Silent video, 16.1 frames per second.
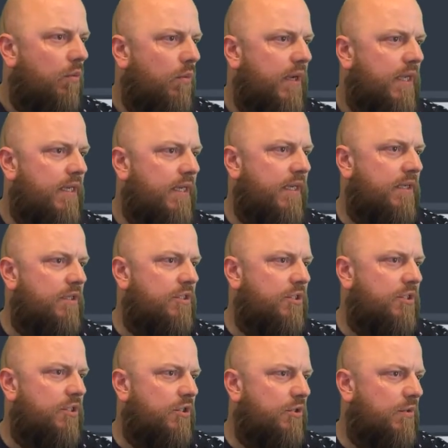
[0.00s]
we need
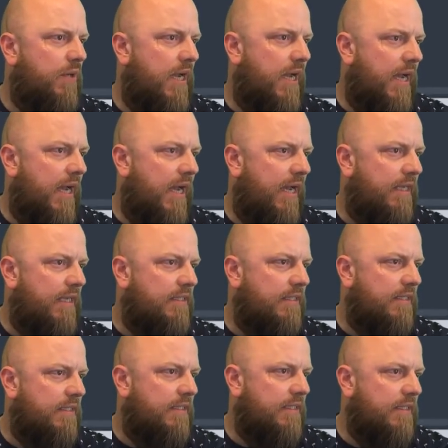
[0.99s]
to add
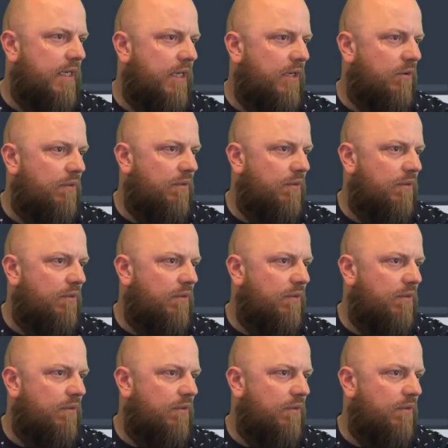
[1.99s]
an